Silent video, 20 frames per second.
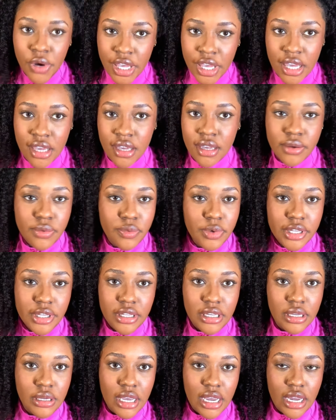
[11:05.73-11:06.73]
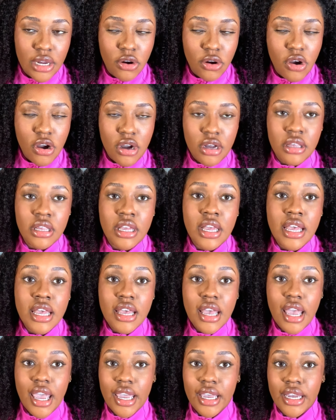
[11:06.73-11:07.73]
heat really at all,
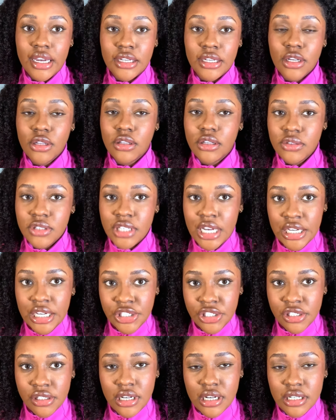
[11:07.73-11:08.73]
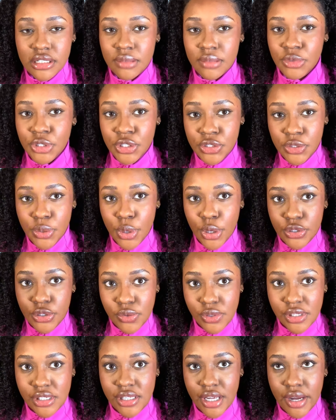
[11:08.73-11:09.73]
and low tension because I'm just doing a
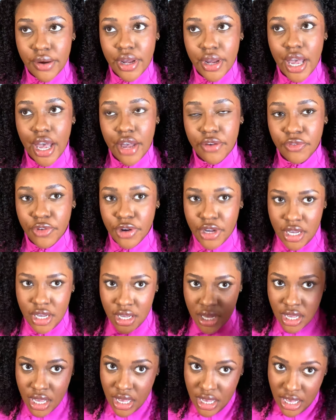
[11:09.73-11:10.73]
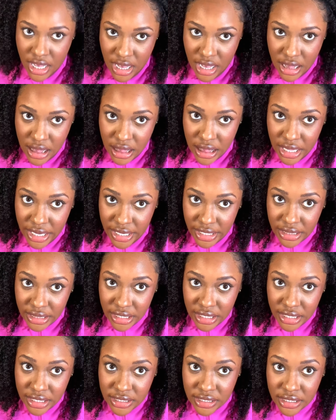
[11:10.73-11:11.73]
twist out every, like
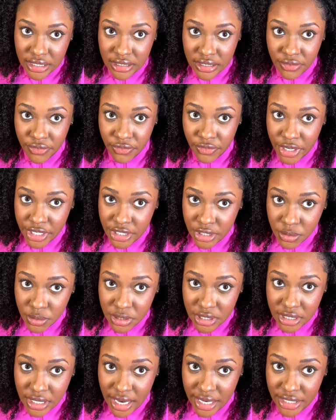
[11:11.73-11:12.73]
this is a fresh twist out.